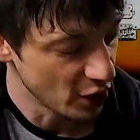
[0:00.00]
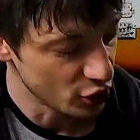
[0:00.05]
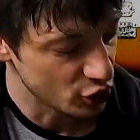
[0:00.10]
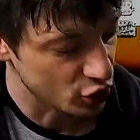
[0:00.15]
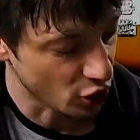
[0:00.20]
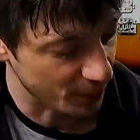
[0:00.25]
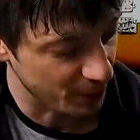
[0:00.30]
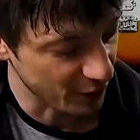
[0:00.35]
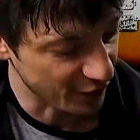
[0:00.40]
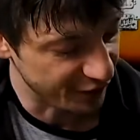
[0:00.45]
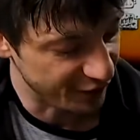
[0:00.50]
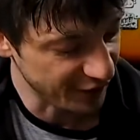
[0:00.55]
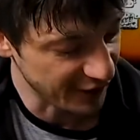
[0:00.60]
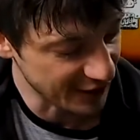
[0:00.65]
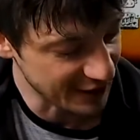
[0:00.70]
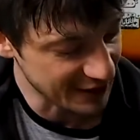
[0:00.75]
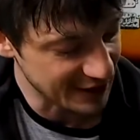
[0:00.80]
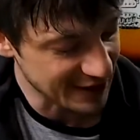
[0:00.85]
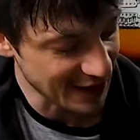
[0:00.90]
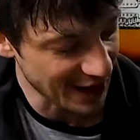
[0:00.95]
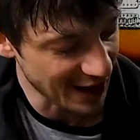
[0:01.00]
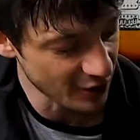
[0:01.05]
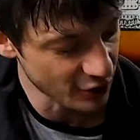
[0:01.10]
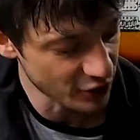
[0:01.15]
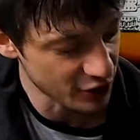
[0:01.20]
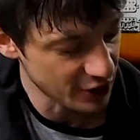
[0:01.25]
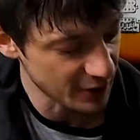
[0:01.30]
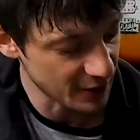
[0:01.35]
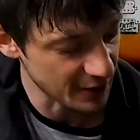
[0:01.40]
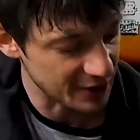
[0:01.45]
Drop your finger down
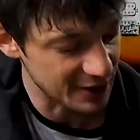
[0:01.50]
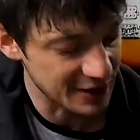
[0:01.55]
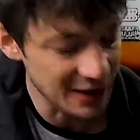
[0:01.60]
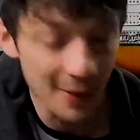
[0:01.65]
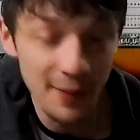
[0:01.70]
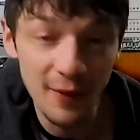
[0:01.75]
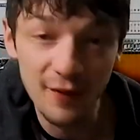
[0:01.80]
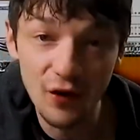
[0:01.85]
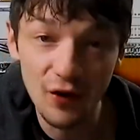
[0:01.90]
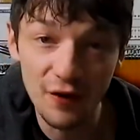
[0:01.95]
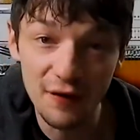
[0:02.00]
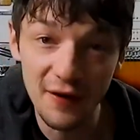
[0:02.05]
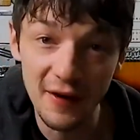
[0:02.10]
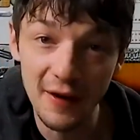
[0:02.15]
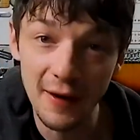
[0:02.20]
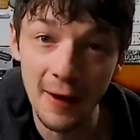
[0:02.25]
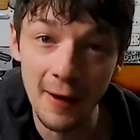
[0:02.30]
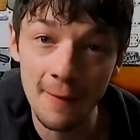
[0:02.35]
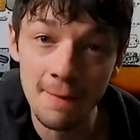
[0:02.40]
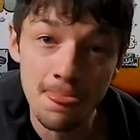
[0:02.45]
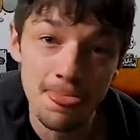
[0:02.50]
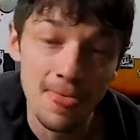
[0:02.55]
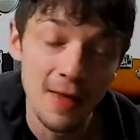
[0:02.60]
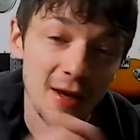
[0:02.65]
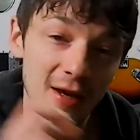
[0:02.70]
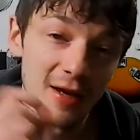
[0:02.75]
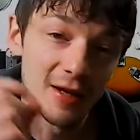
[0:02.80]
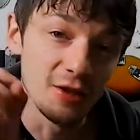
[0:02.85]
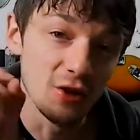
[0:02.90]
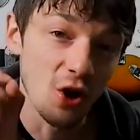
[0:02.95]
so the tip of your finger
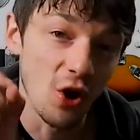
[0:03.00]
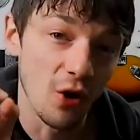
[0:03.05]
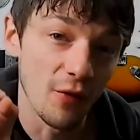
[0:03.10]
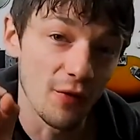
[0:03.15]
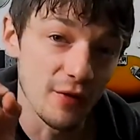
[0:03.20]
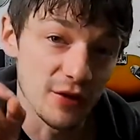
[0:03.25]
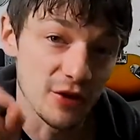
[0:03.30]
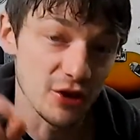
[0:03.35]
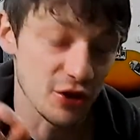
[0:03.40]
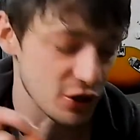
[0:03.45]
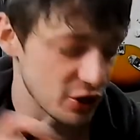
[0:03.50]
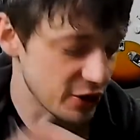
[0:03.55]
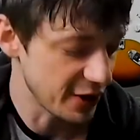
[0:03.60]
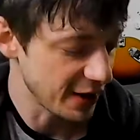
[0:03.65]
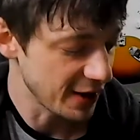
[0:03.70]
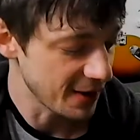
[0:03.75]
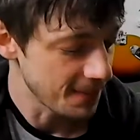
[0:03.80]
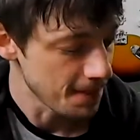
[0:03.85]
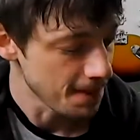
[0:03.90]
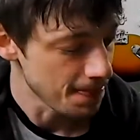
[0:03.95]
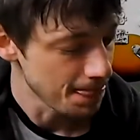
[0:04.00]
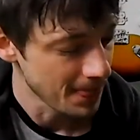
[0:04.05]
is on the string,